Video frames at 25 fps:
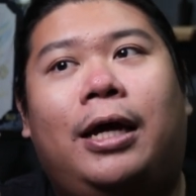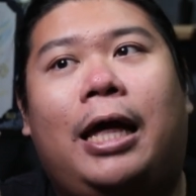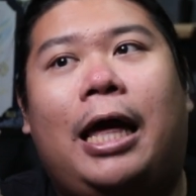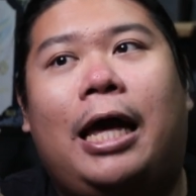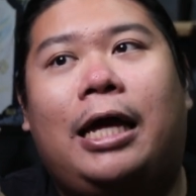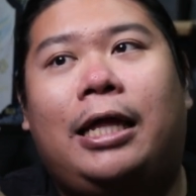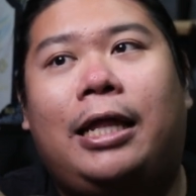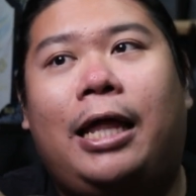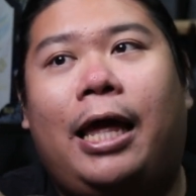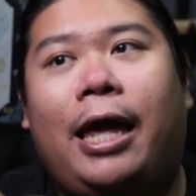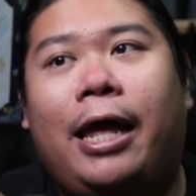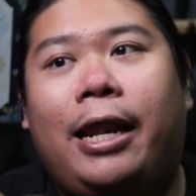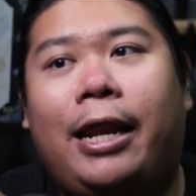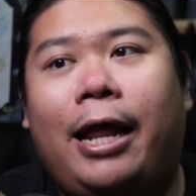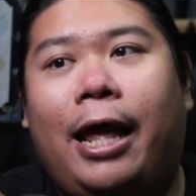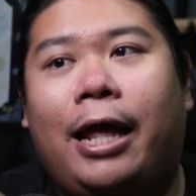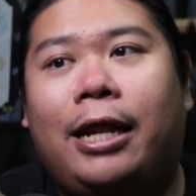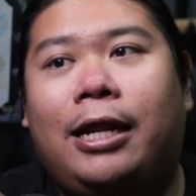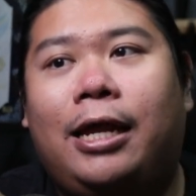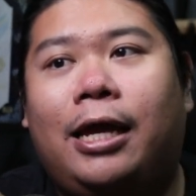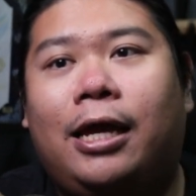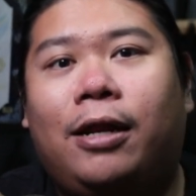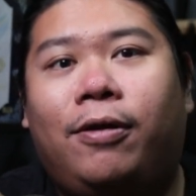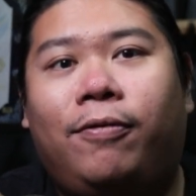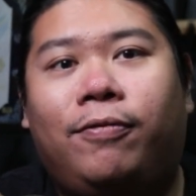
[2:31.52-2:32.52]
And
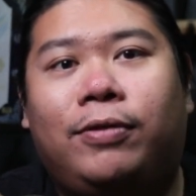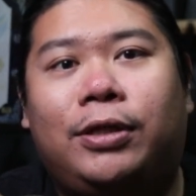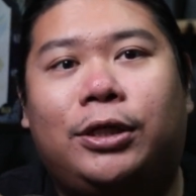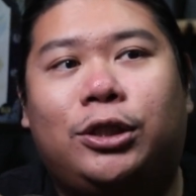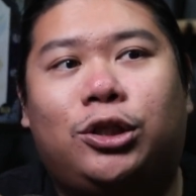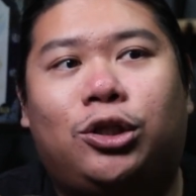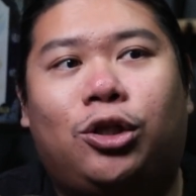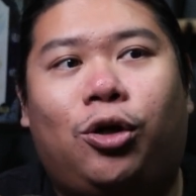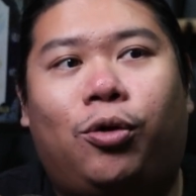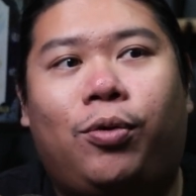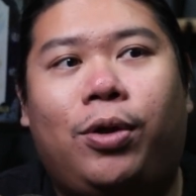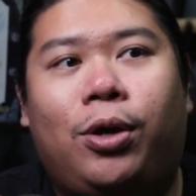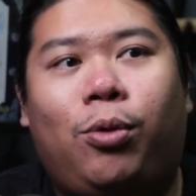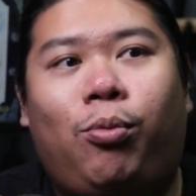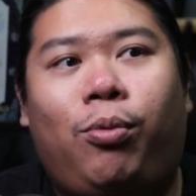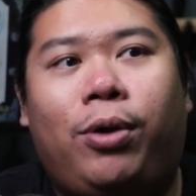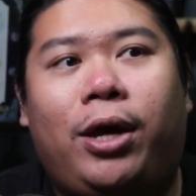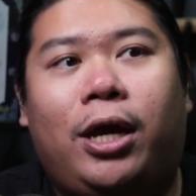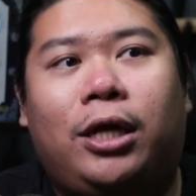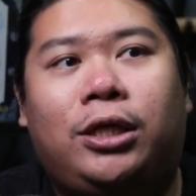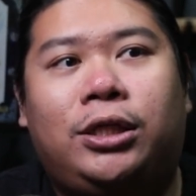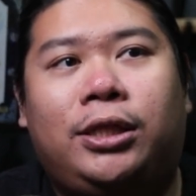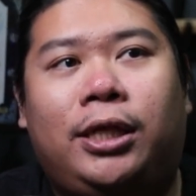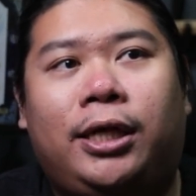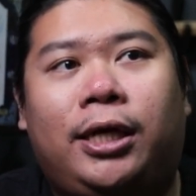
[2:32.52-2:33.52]
at the end of the story,
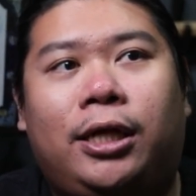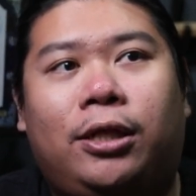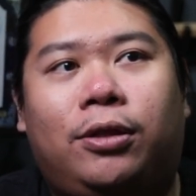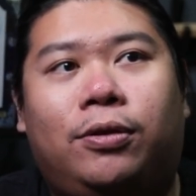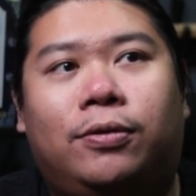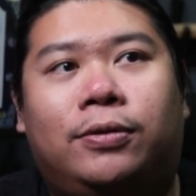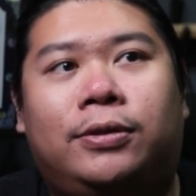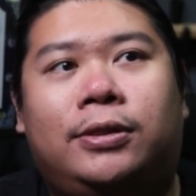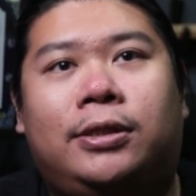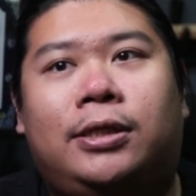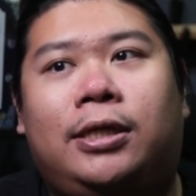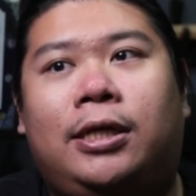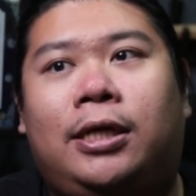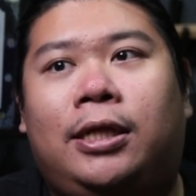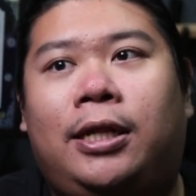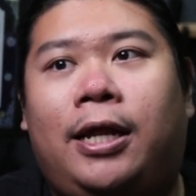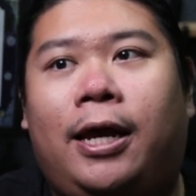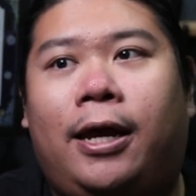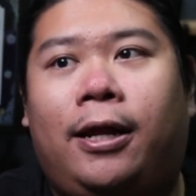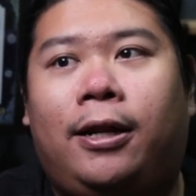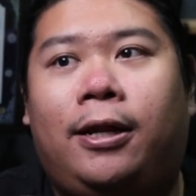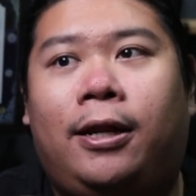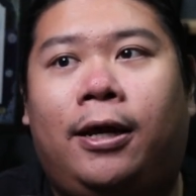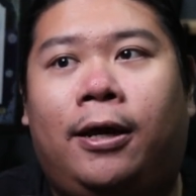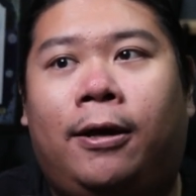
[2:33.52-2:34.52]
we actually get to see
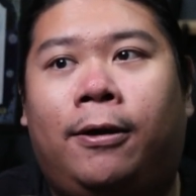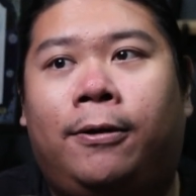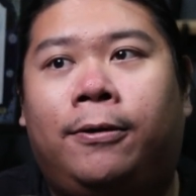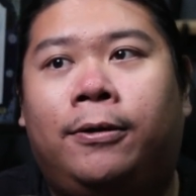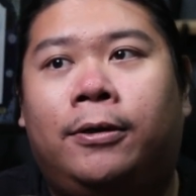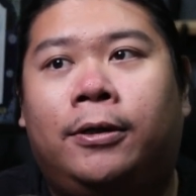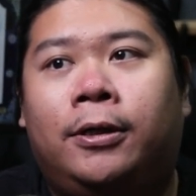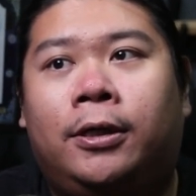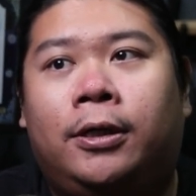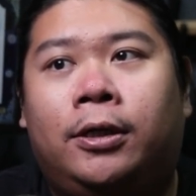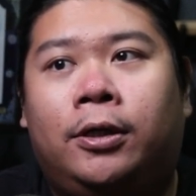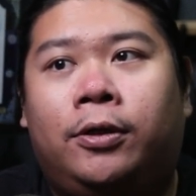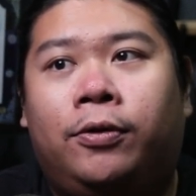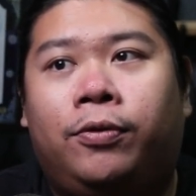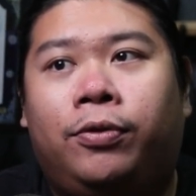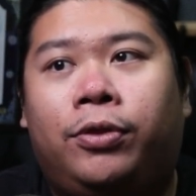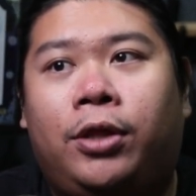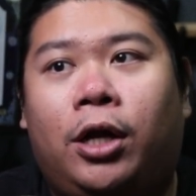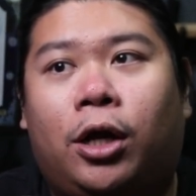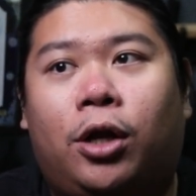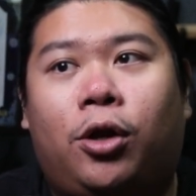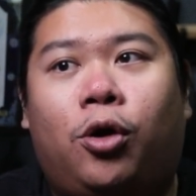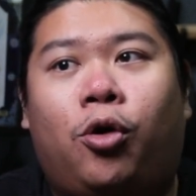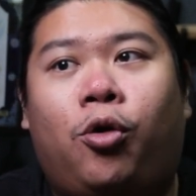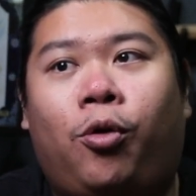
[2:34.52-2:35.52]
that
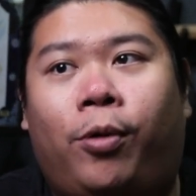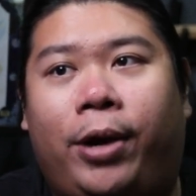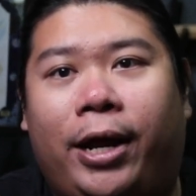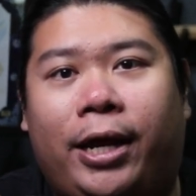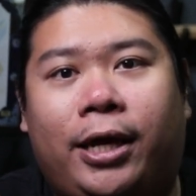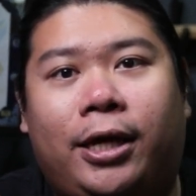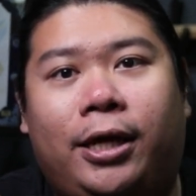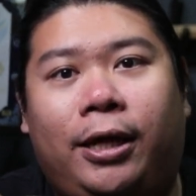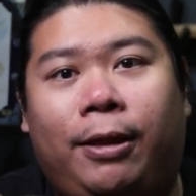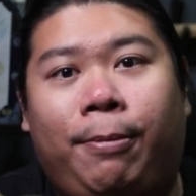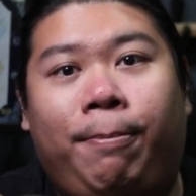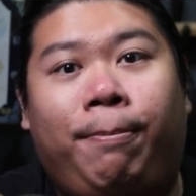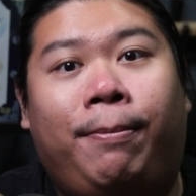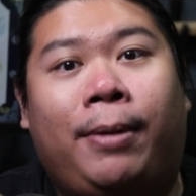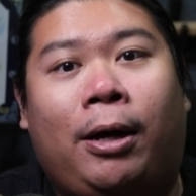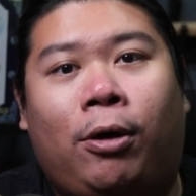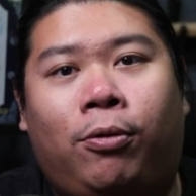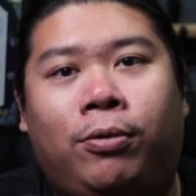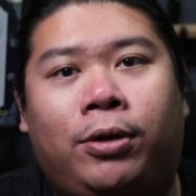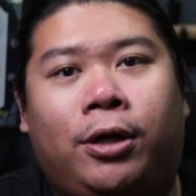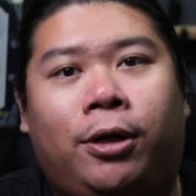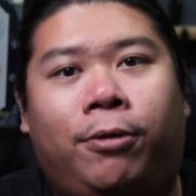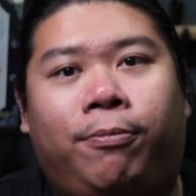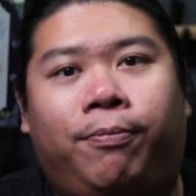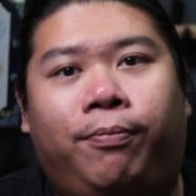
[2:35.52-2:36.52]
the Kraken
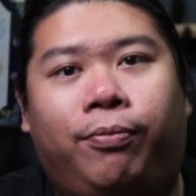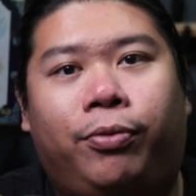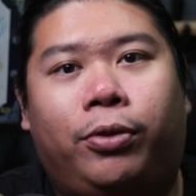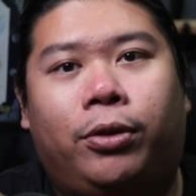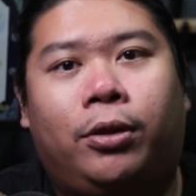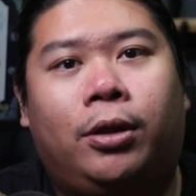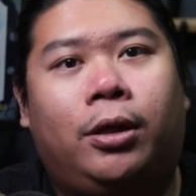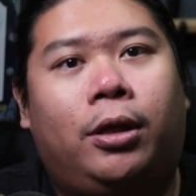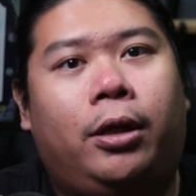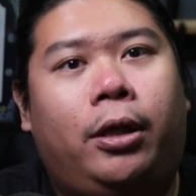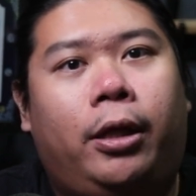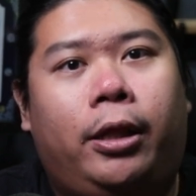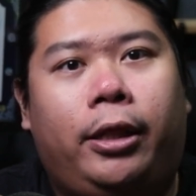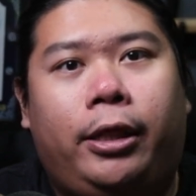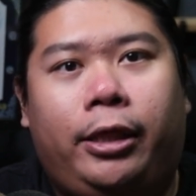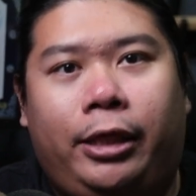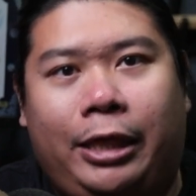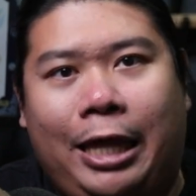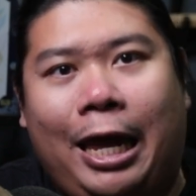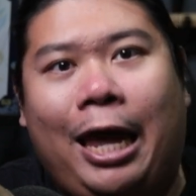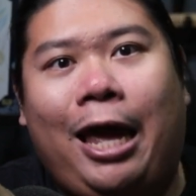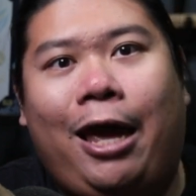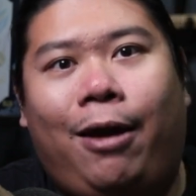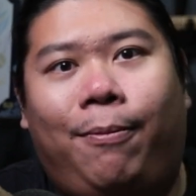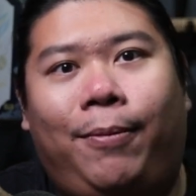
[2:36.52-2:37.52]
Malgam,
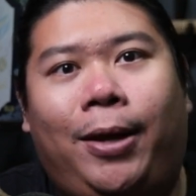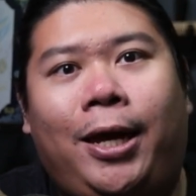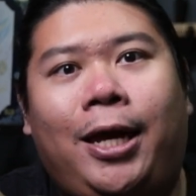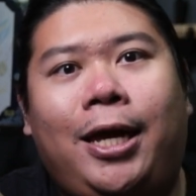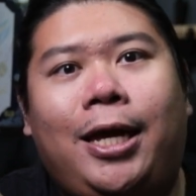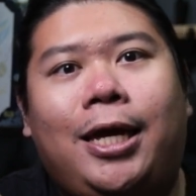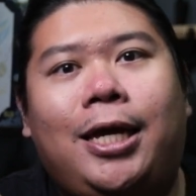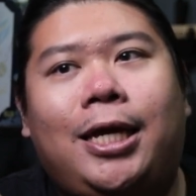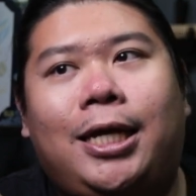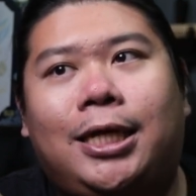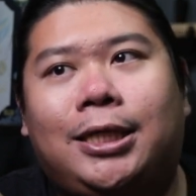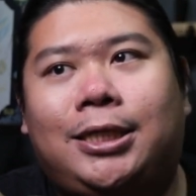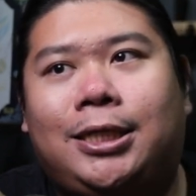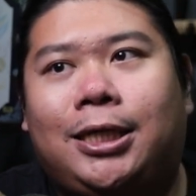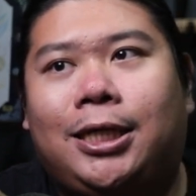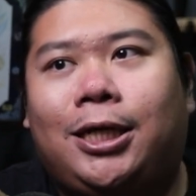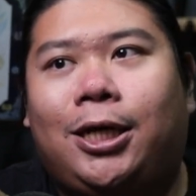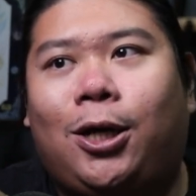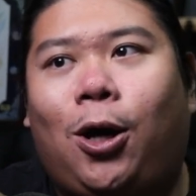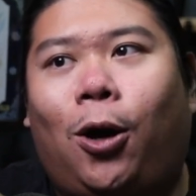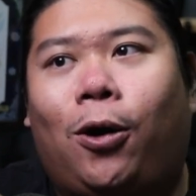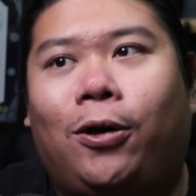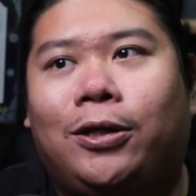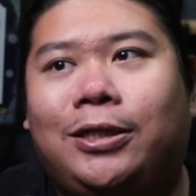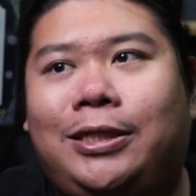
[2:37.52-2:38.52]
damn, he
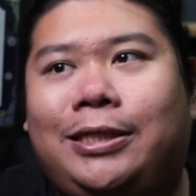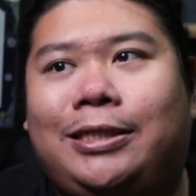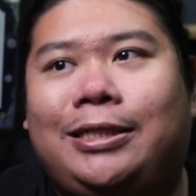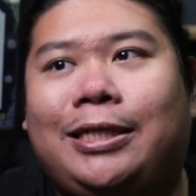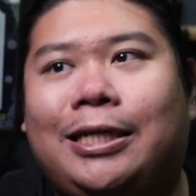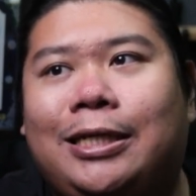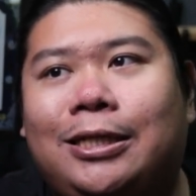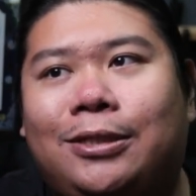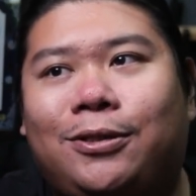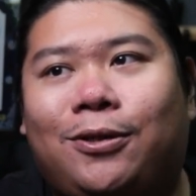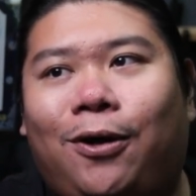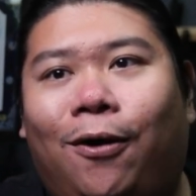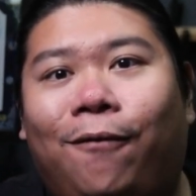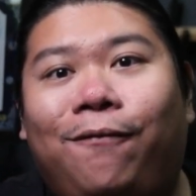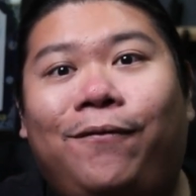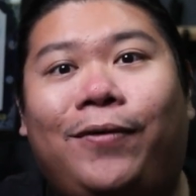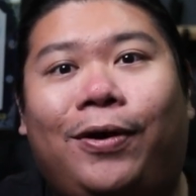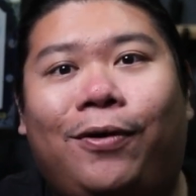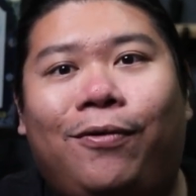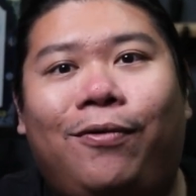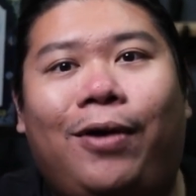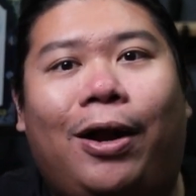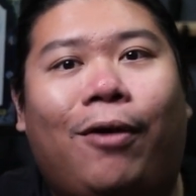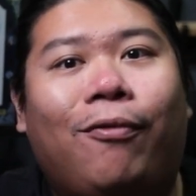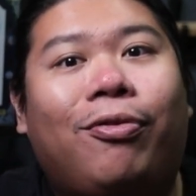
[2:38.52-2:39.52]
consists of
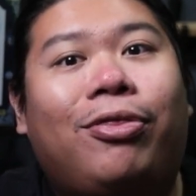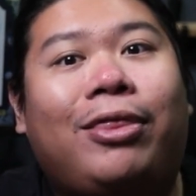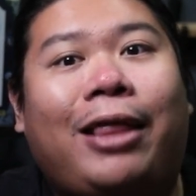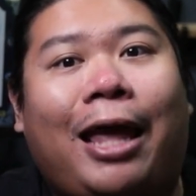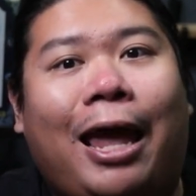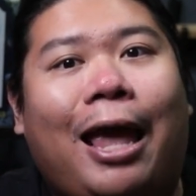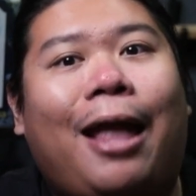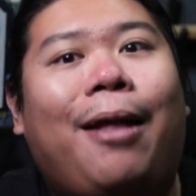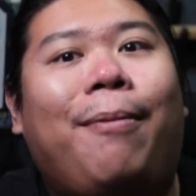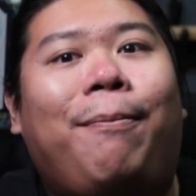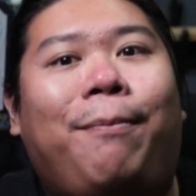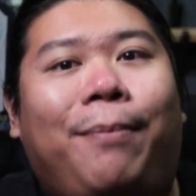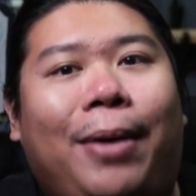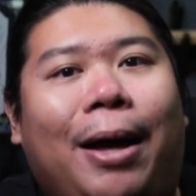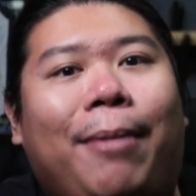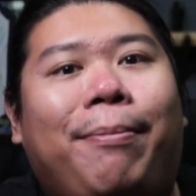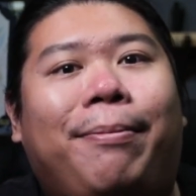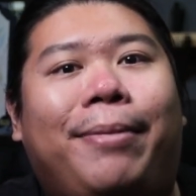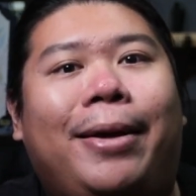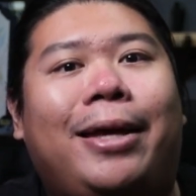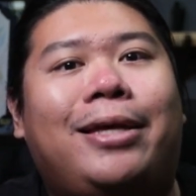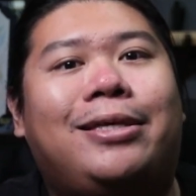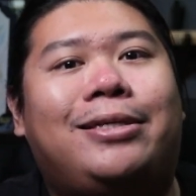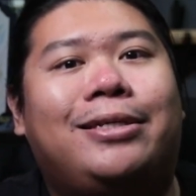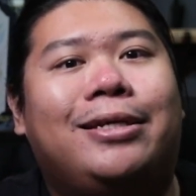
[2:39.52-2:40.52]
around 10
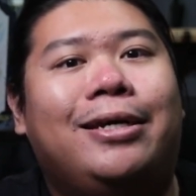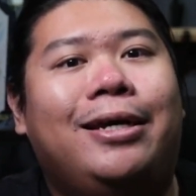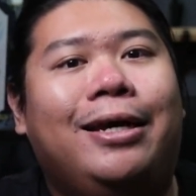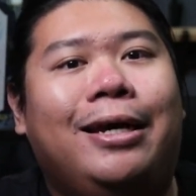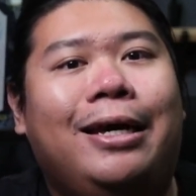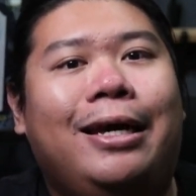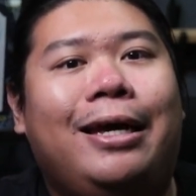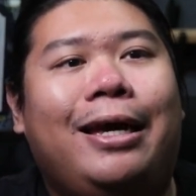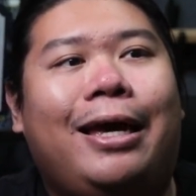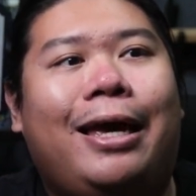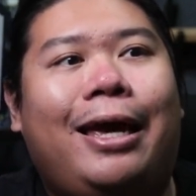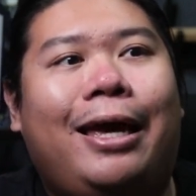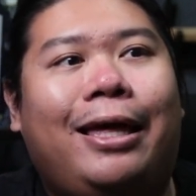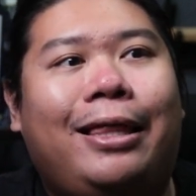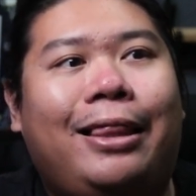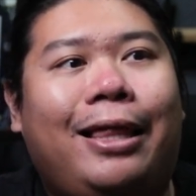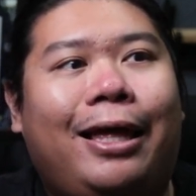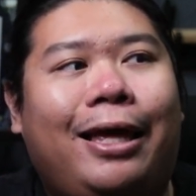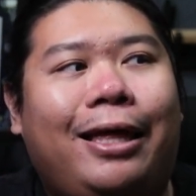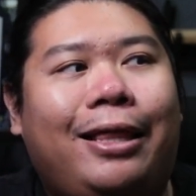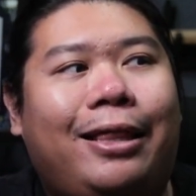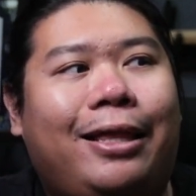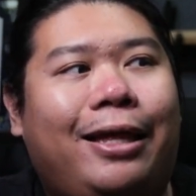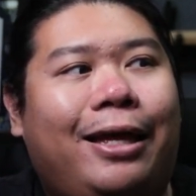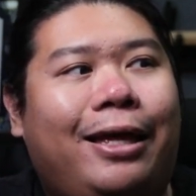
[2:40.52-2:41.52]
puppets,
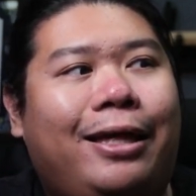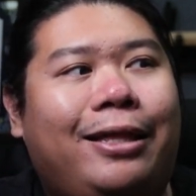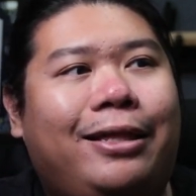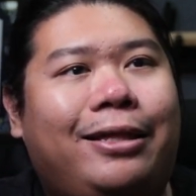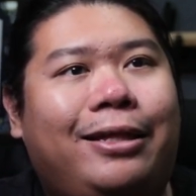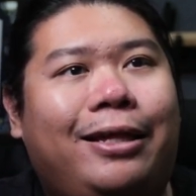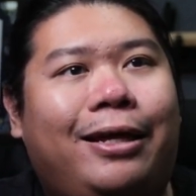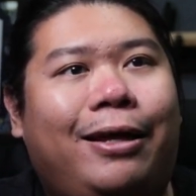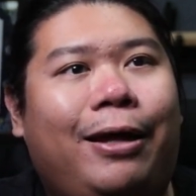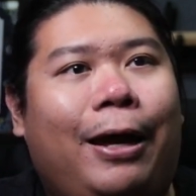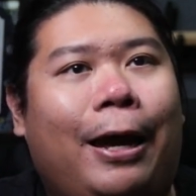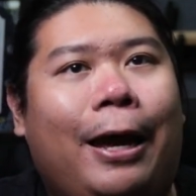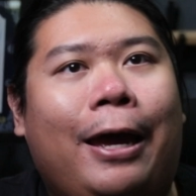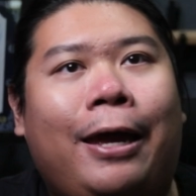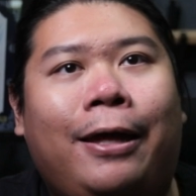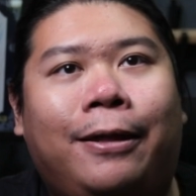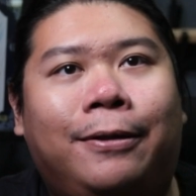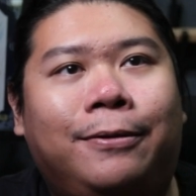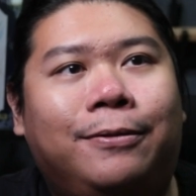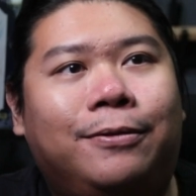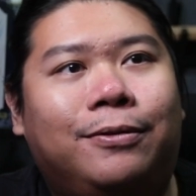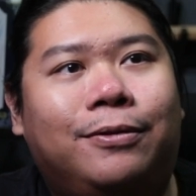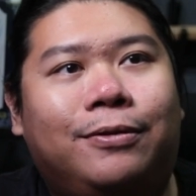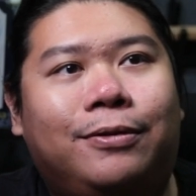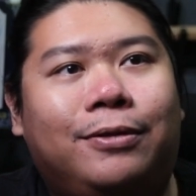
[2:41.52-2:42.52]

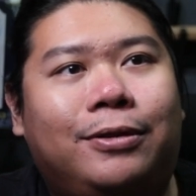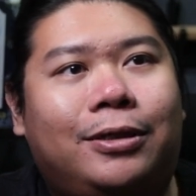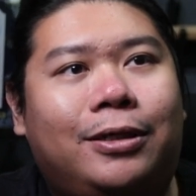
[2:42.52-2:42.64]
and